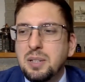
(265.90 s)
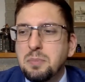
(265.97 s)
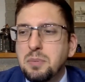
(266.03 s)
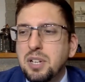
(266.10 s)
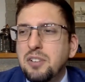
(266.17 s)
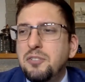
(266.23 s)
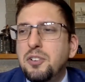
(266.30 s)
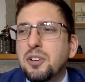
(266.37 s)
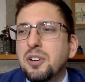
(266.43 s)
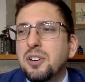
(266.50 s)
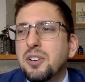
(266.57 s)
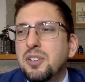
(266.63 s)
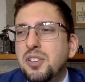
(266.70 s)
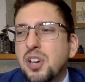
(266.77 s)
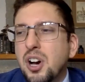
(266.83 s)
But if
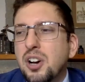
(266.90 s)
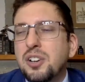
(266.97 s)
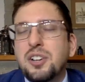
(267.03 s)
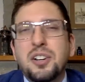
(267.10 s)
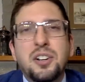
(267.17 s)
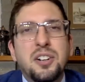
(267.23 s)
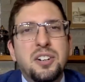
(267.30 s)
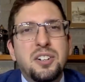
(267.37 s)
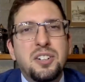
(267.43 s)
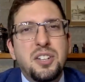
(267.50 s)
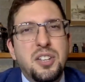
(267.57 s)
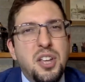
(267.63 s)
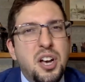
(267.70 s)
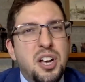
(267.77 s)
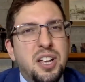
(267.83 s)
you're younger, a
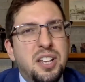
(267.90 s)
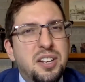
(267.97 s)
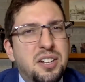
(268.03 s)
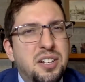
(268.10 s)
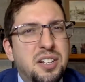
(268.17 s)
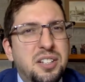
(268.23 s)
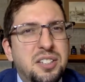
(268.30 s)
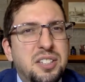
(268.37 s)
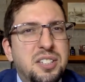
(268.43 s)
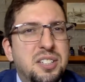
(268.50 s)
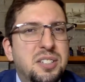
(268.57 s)
young adult,